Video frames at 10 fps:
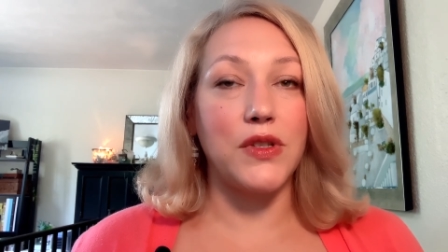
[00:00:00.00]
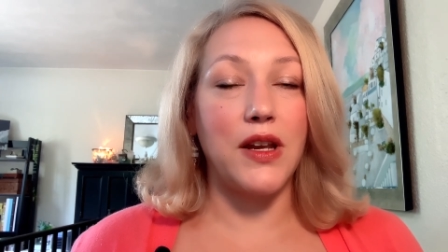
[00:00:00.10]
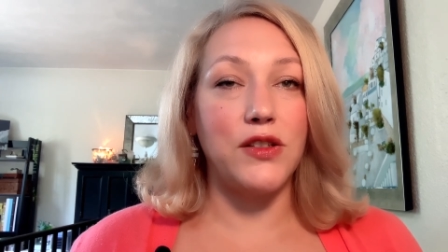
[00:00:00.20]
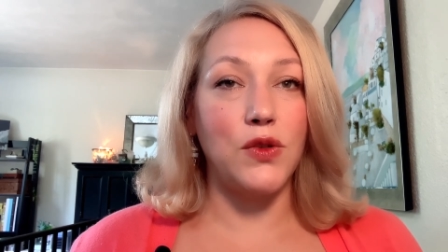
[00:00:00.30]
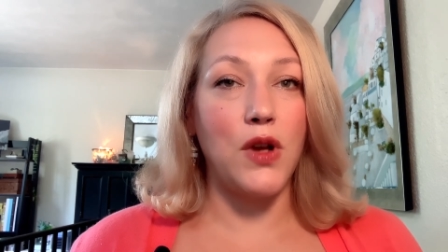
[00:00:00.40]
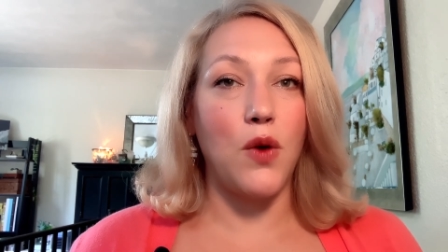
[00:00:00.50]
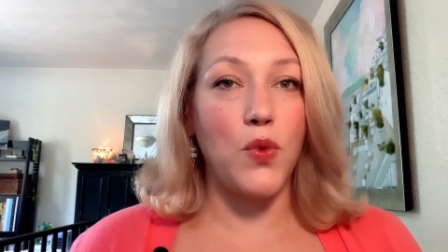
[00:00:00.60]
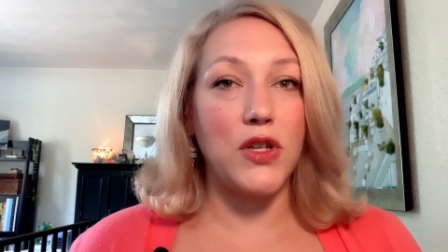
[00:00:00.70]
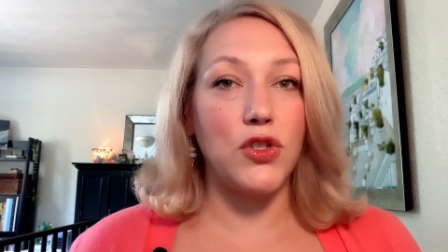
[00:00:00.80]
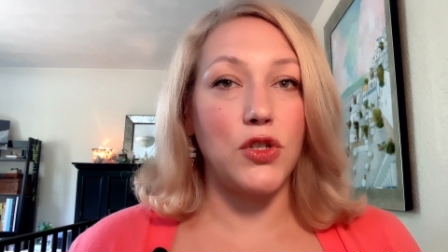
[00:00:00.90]
And I do not
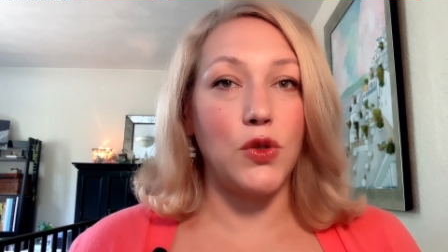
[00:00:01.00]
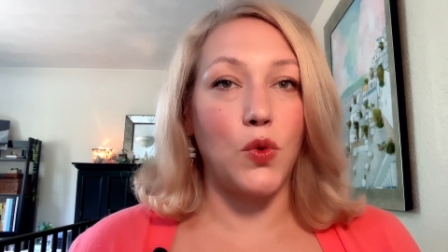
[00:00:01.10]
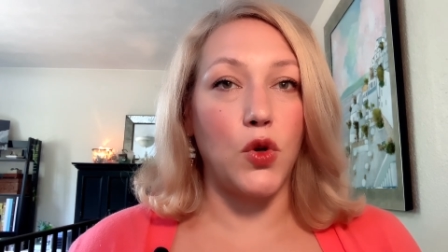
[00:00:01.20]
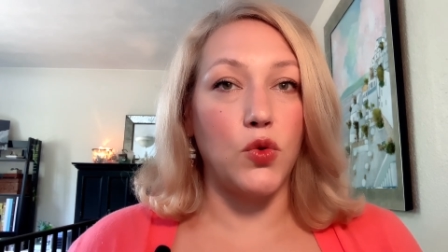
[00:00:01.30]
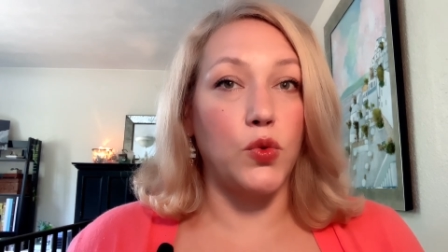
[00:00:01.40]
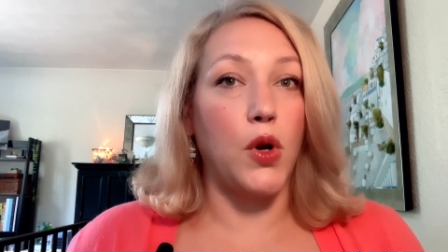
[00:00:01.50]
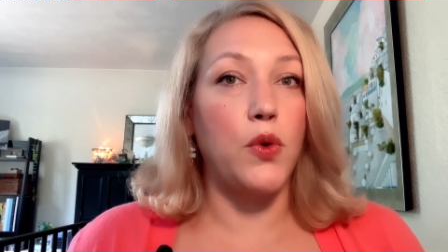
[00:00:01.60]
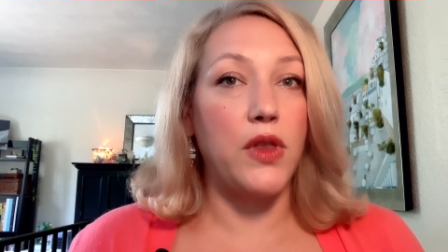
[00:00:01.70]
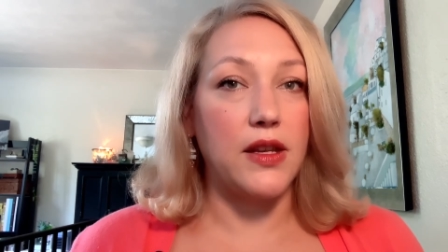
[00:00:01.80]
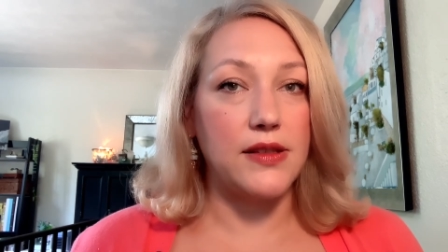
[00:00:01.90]
wish to
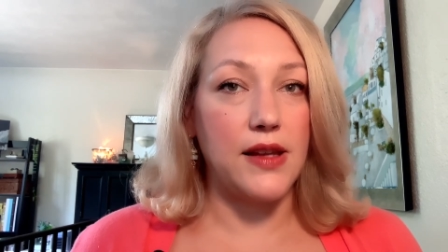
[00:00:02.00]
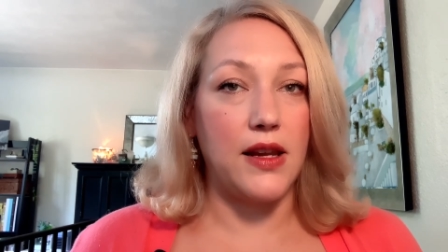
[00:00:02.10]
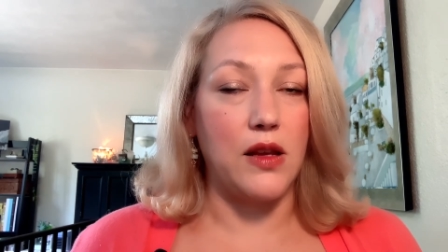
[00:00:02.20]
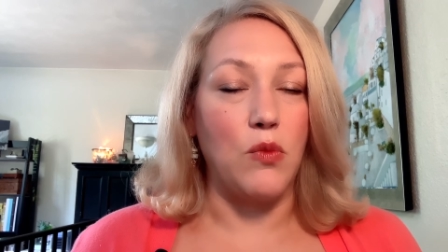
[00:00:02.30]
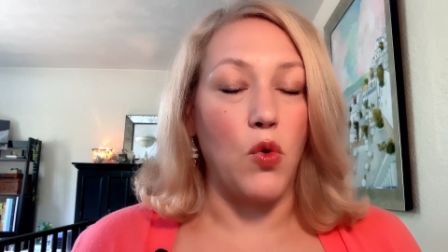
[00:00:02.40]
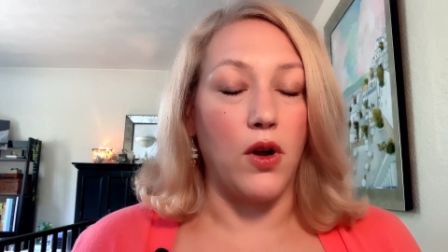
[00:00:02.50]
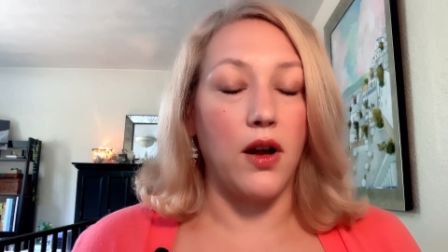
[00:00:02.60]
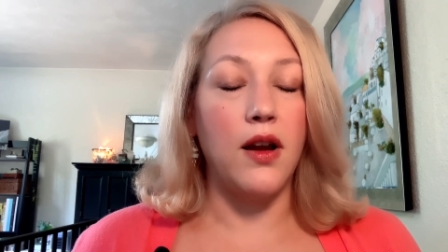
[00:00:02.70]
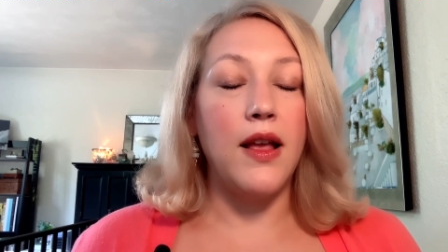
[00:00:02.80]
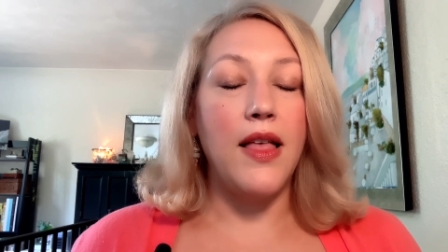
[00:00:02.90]
grow this
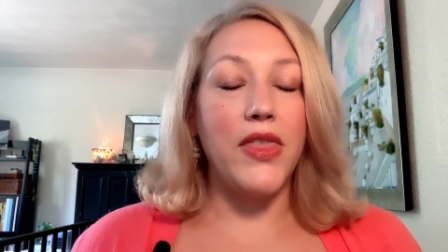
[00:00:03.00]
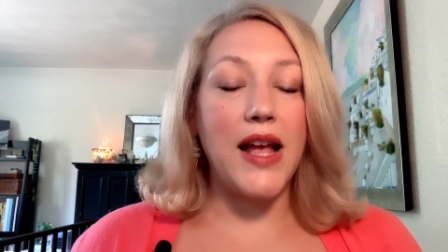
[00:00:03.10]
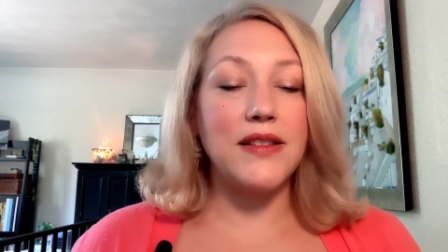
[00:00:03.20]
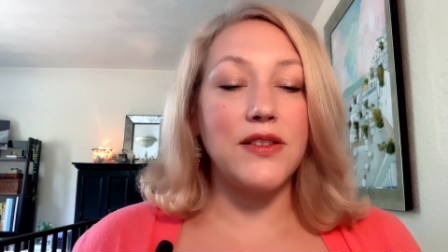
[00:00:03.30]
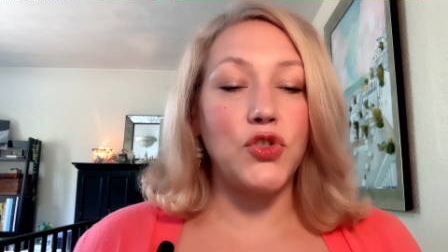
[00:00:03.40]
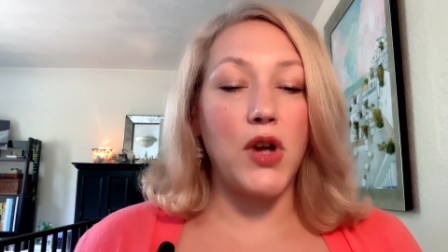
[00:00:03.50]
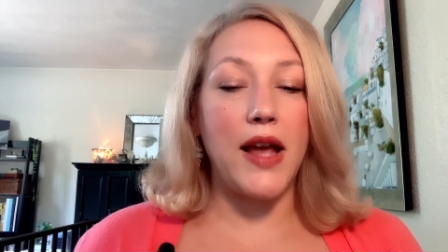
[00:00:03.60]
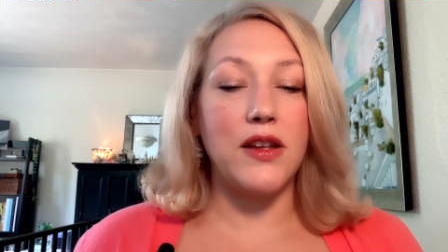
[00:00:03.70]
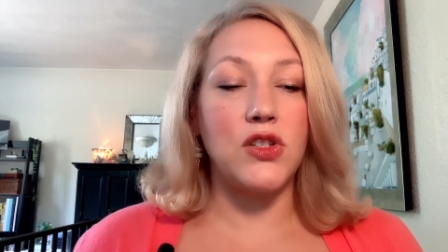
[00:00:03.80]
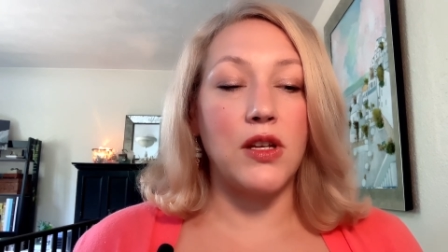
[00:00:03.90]
anymore. That's a
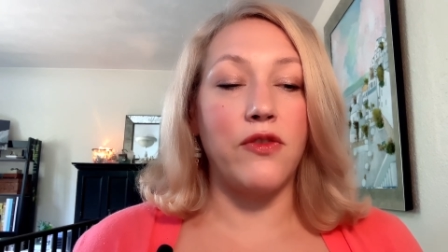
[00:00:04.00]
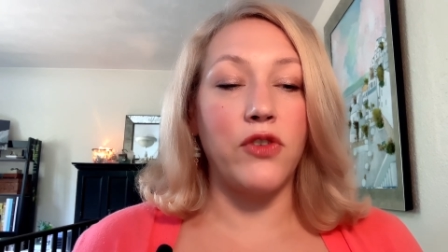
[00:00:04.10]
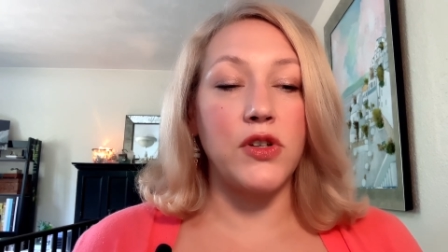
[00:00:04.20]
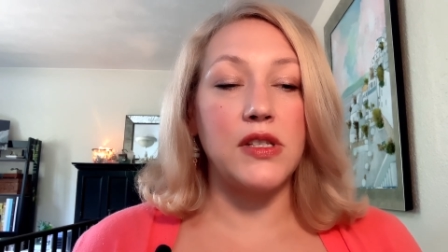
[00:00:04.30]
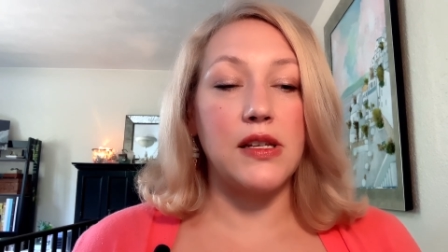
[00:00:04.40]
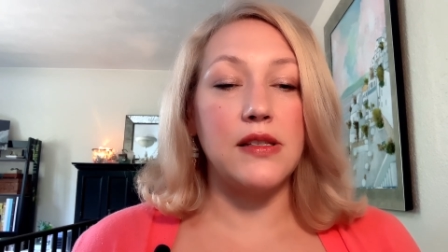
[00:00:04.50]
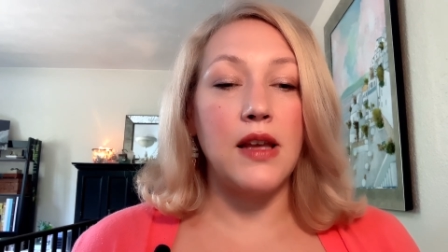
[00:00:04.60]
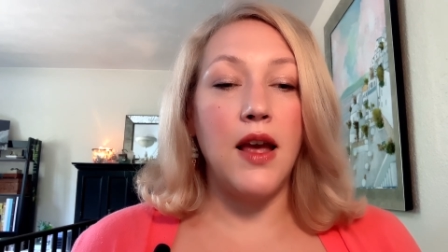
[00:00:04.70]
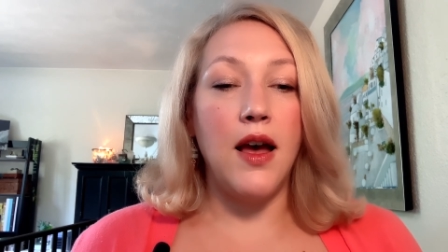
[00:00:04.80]
strategy versus